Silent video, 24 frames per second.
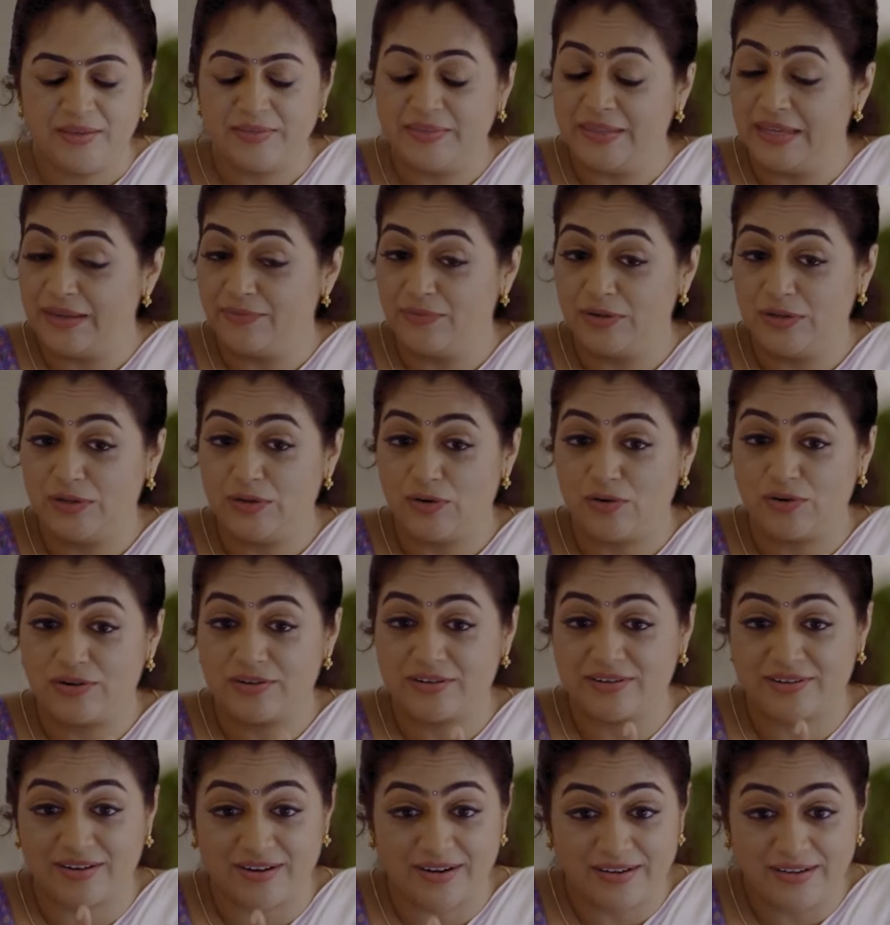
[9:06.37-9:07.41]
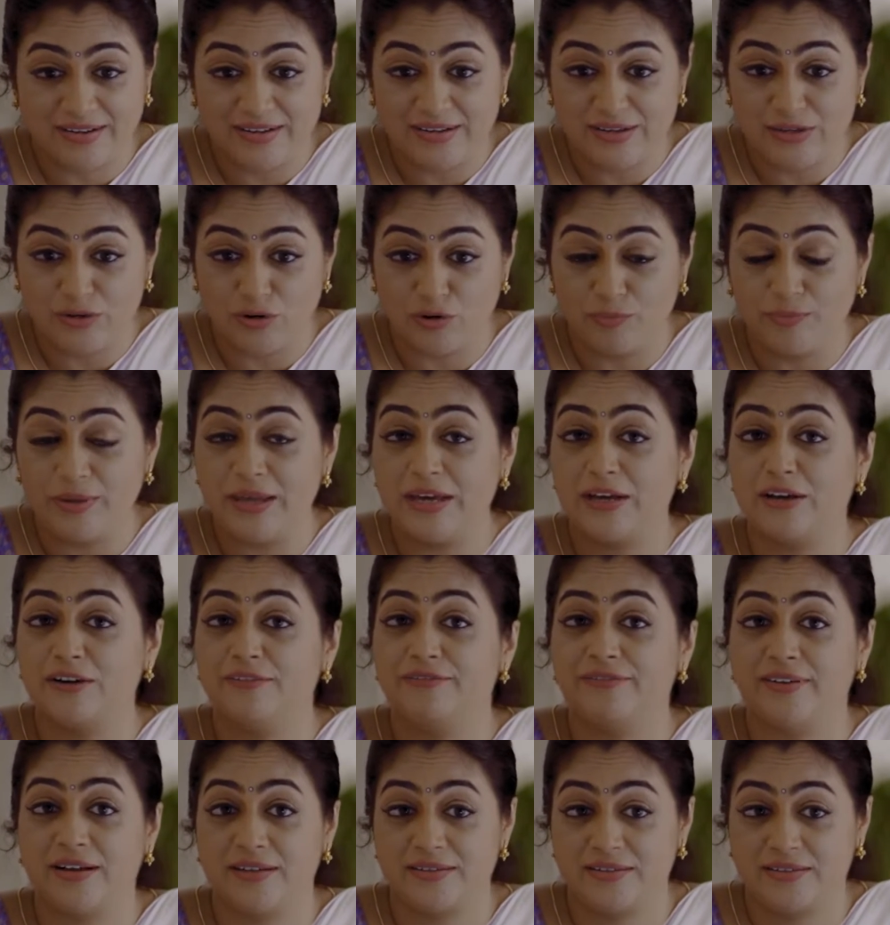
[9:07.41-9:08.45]
They will not cry or make a
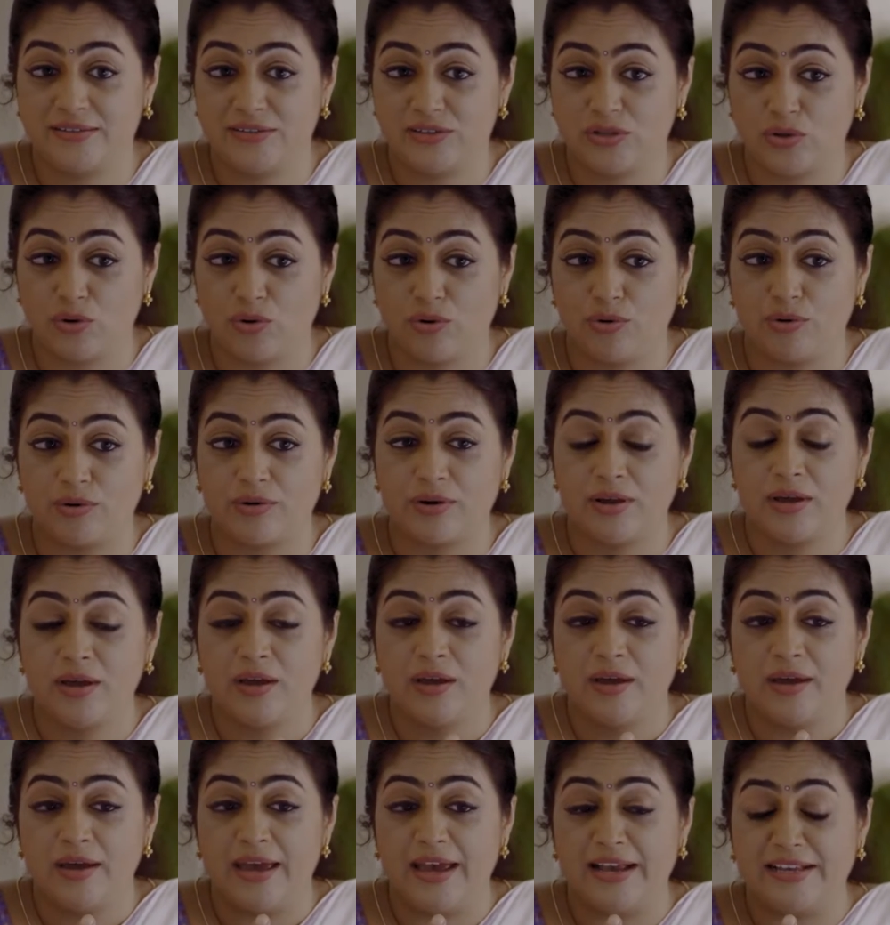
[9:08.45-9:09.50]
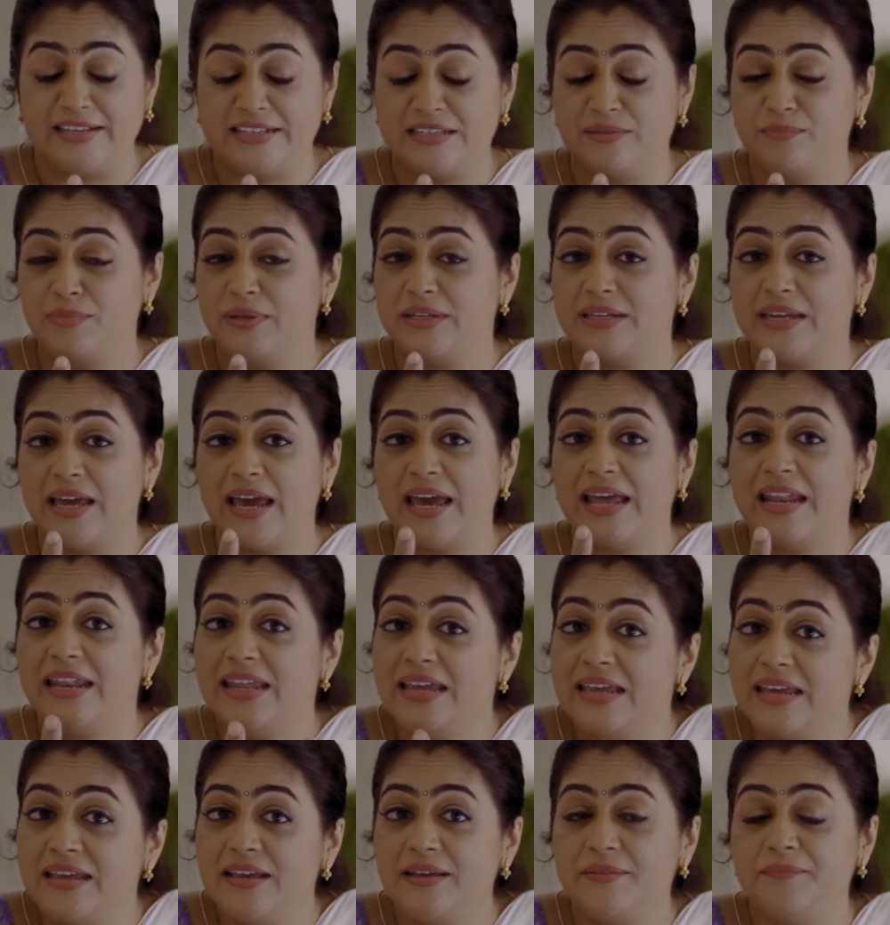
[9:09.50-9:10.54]
fuss or exhibit
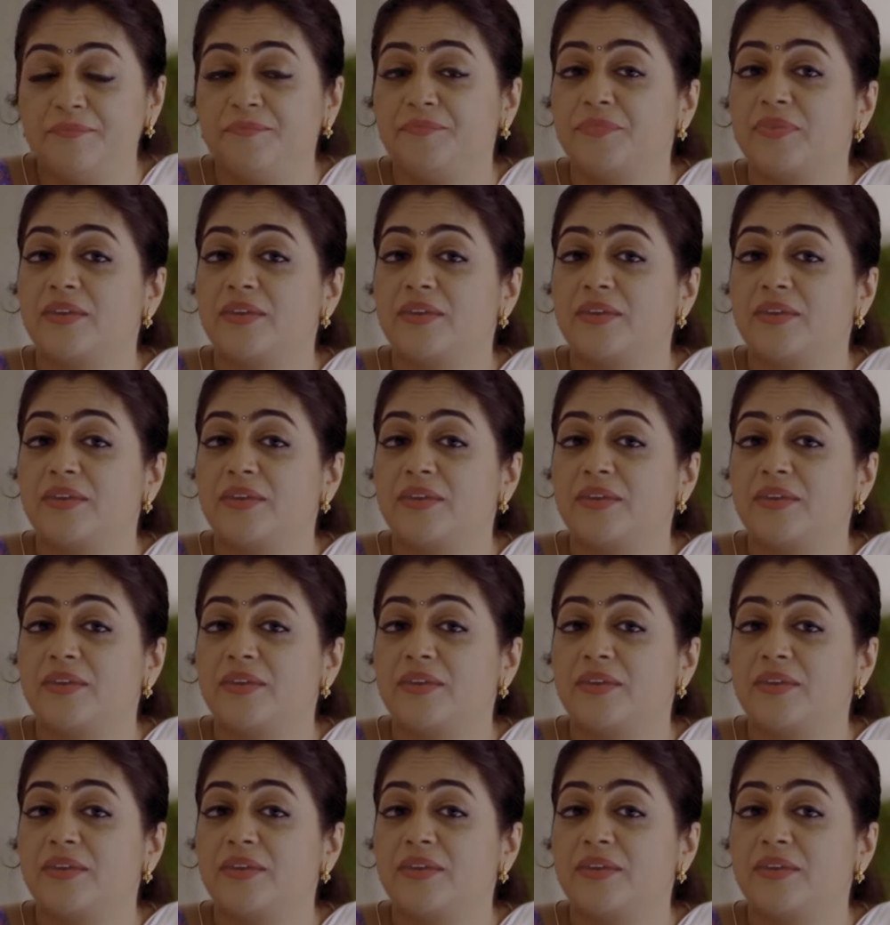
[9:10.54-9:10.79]
any